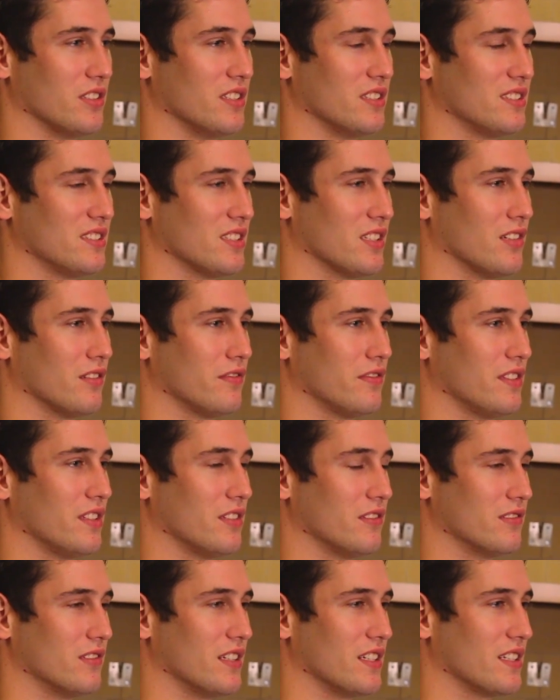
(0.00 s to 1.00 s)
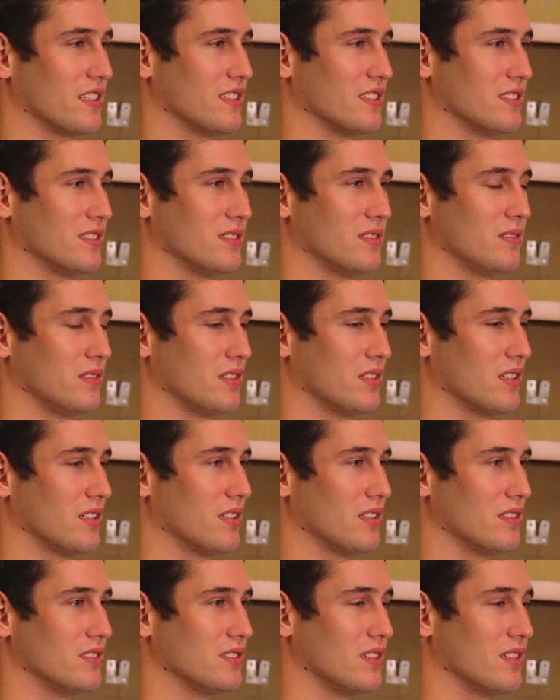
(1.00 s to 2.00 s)
itself and the rink is
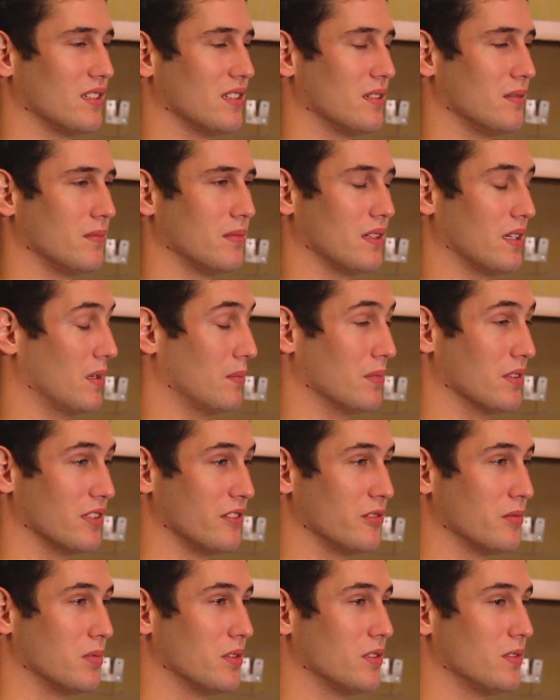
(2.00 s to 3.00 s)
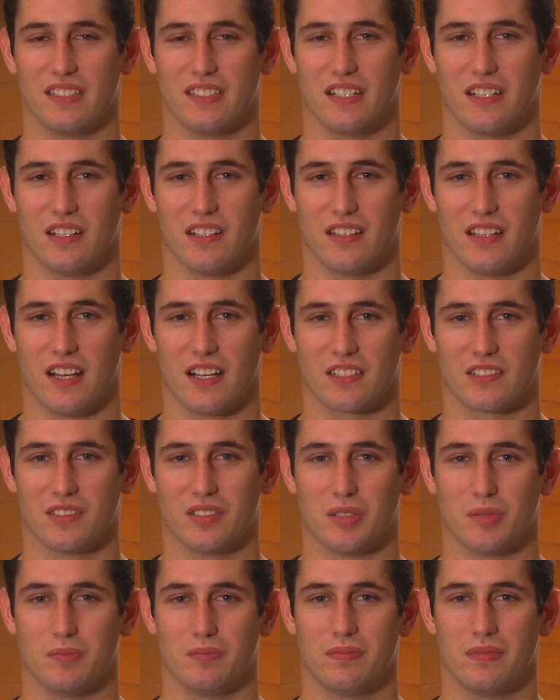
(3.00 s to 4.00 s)
un um, unbelievable. Our
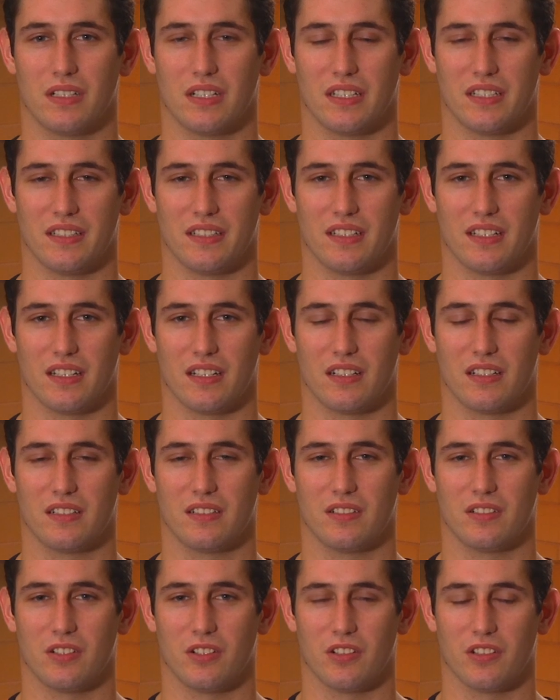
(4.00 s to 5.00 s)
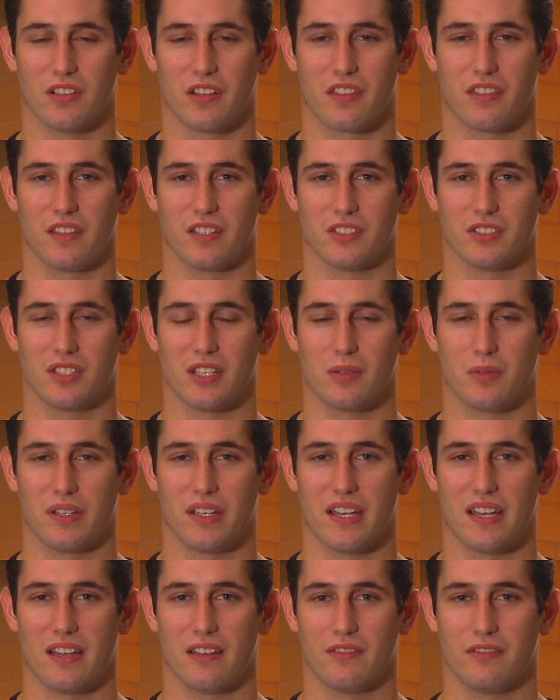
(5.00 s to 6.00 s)
locker room and uh, all the things that
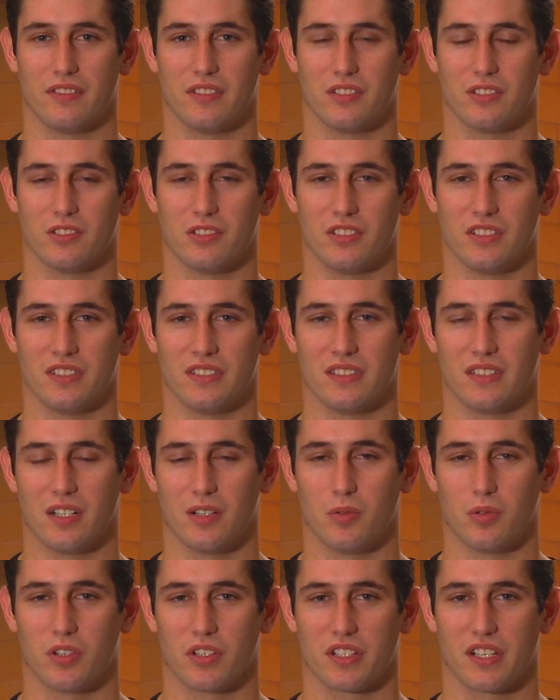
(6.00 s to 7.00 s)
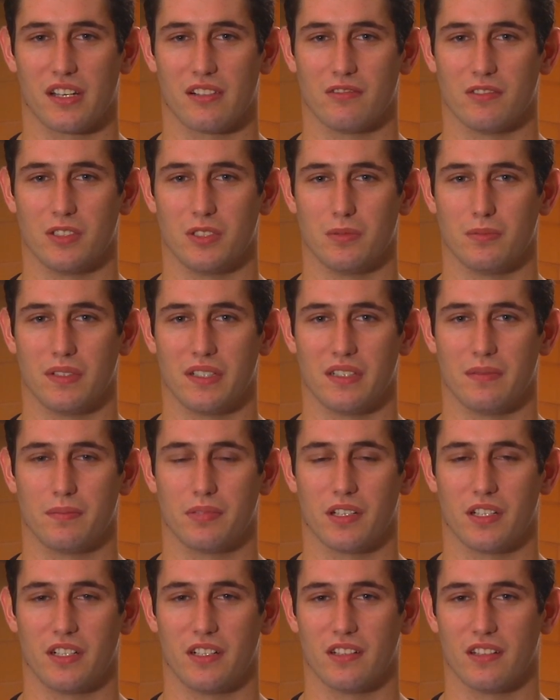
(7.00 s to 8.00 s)
we have, including our workout room and
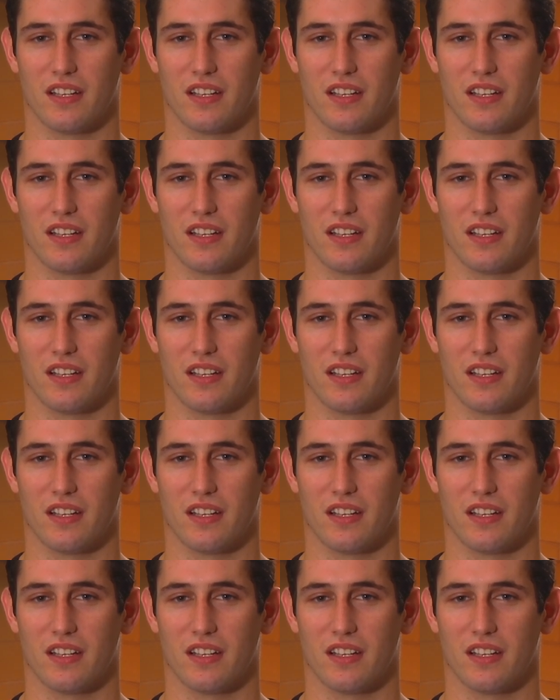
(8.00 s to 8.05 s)
player